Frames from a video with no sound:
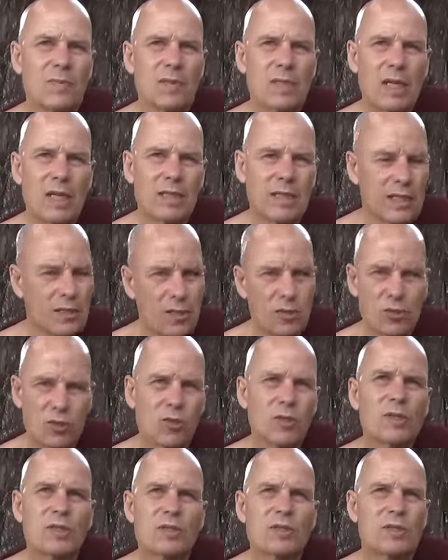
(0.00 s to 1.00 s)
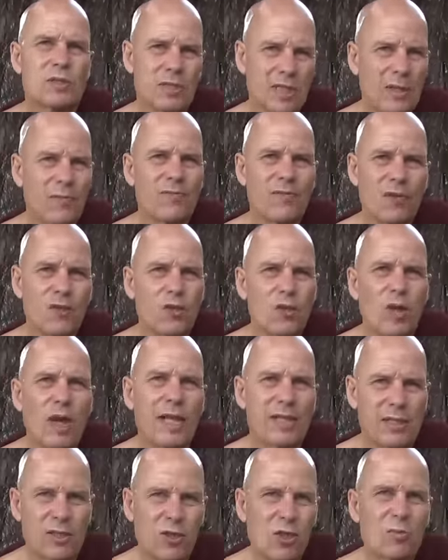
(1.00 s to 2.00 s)
And that also is the same for
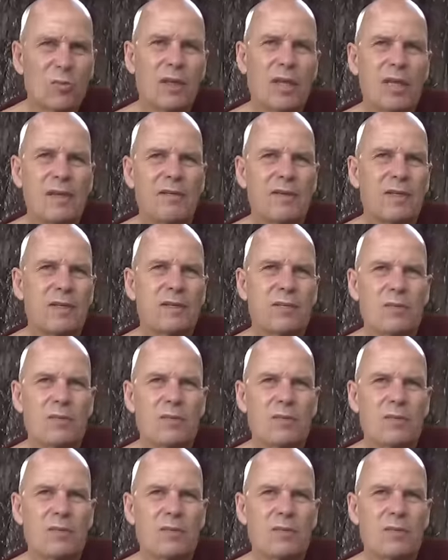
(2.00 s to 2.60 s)
at the human level.